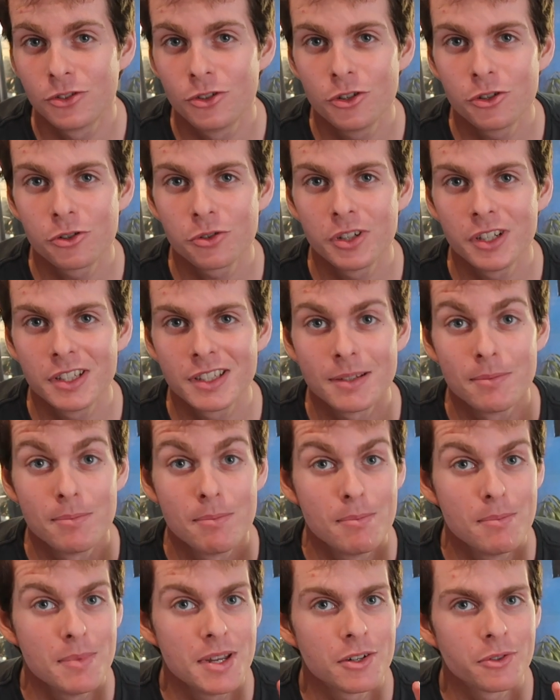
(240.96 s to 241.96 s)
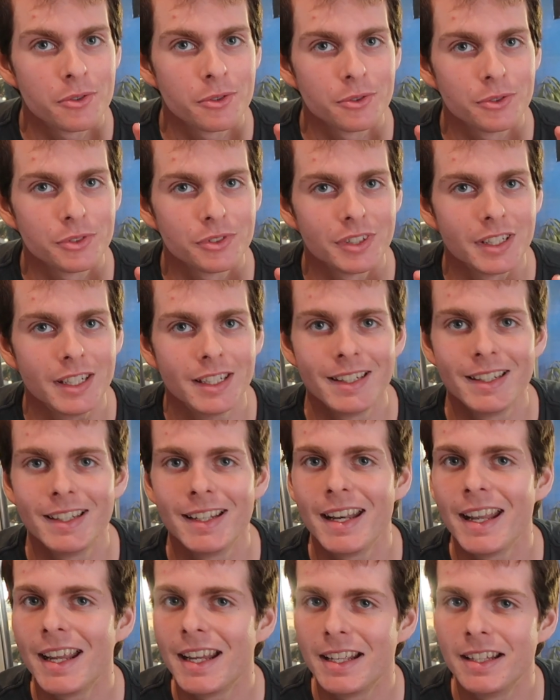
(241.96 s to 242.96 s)
nutrients and minerals it
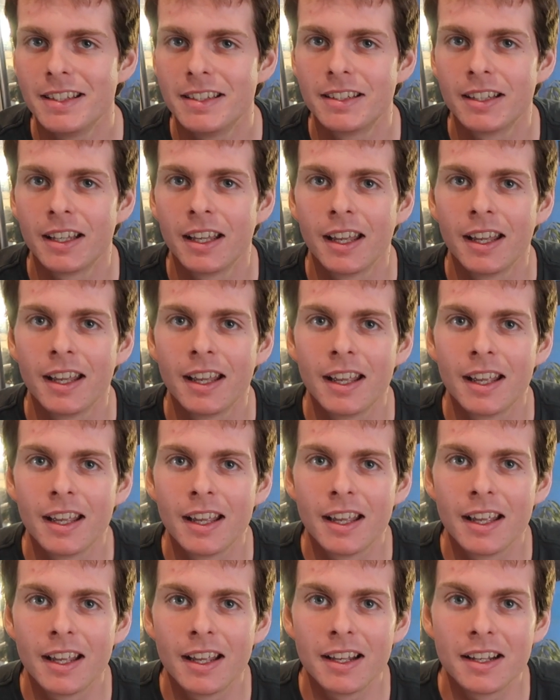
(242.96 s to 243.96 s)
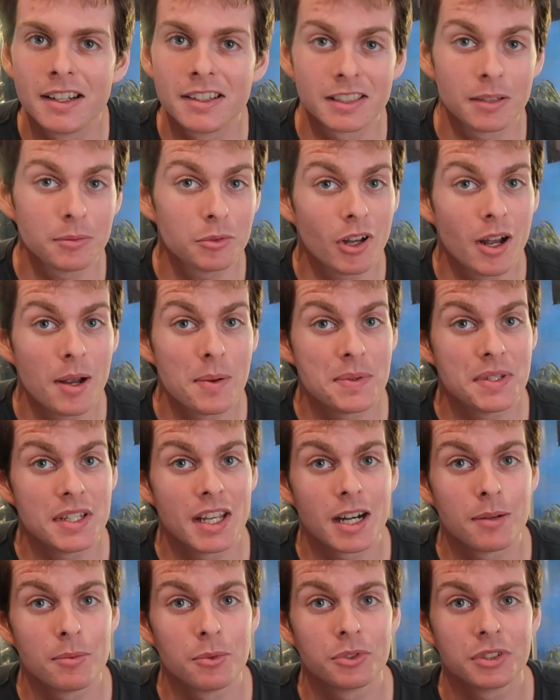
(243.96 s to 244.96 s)
needs, sometimes the
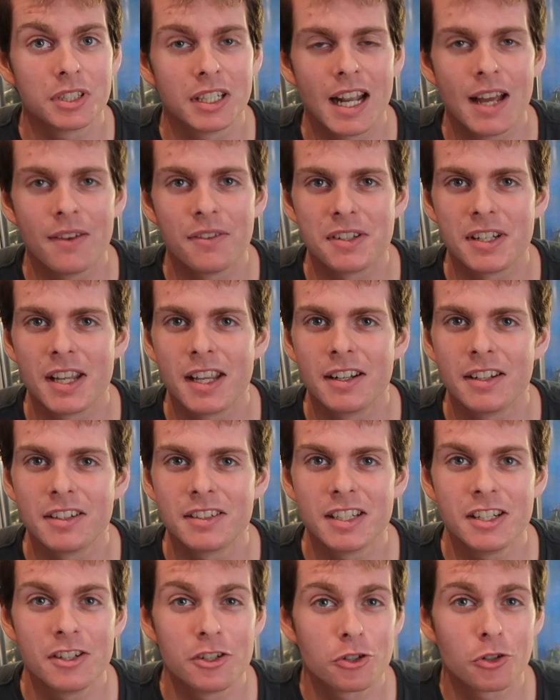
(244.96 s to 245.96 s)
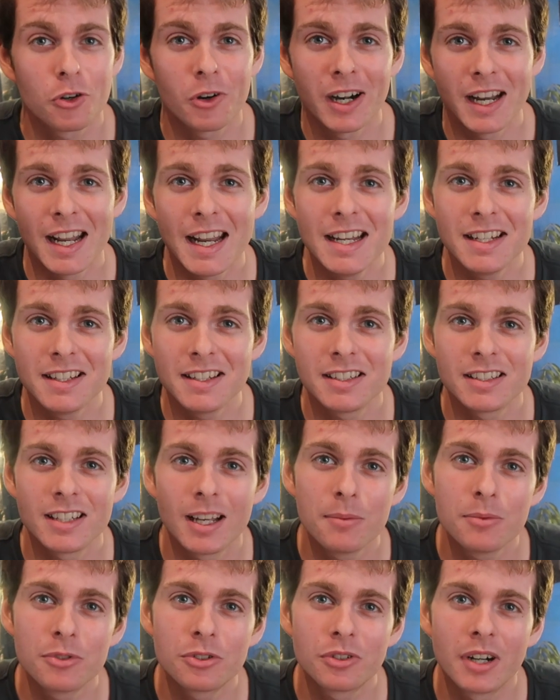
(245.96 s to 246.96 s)
animals can have a tendency to try and eat the
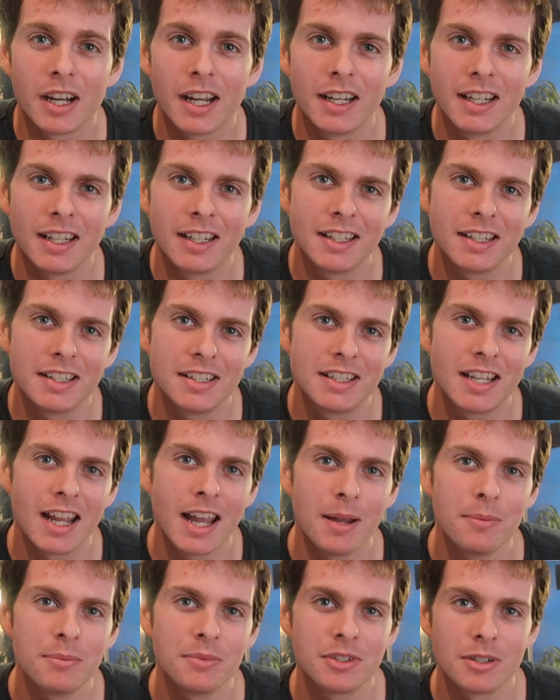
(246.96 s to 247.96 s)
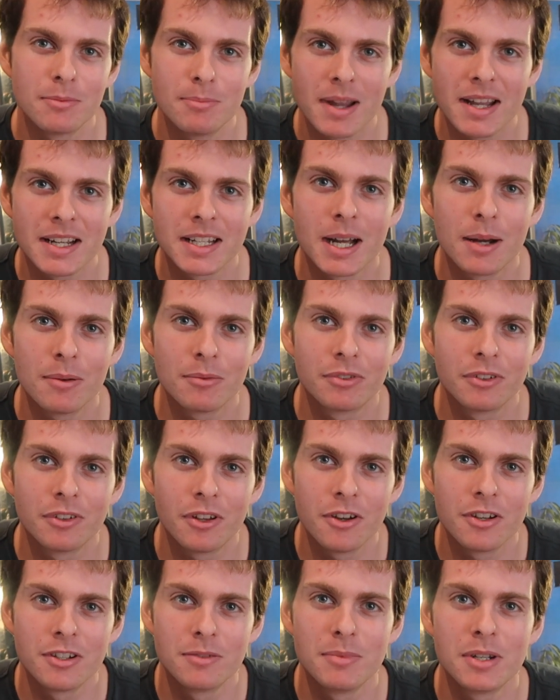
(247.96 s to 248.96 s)
substrate in an attempt to make up for
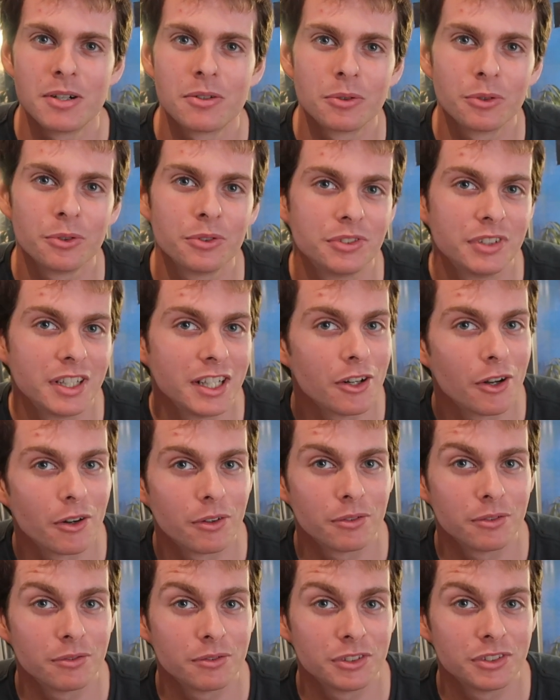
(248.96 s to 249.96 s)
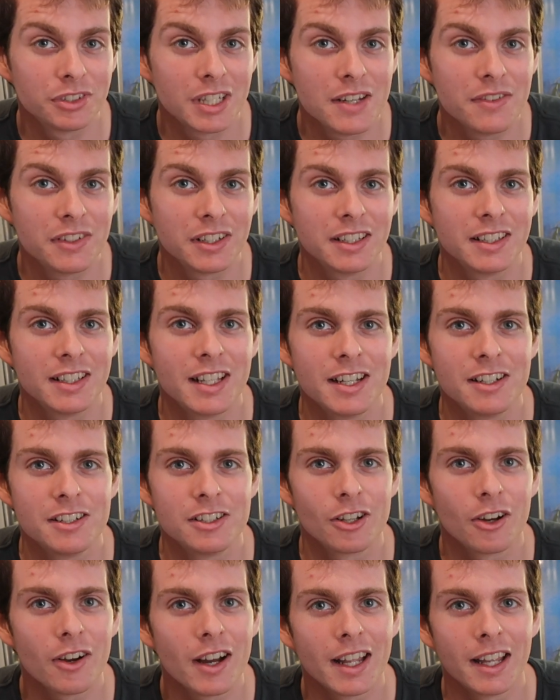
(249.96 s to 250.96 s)
those minerals they're not receiving in their
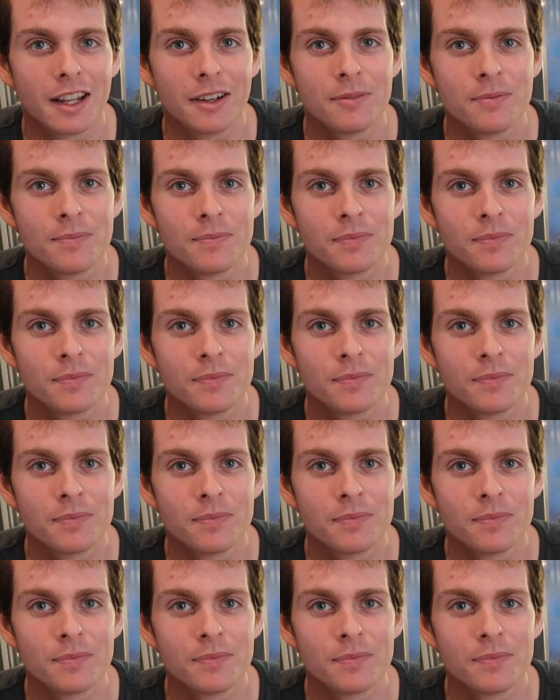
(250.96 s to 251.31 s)
diet.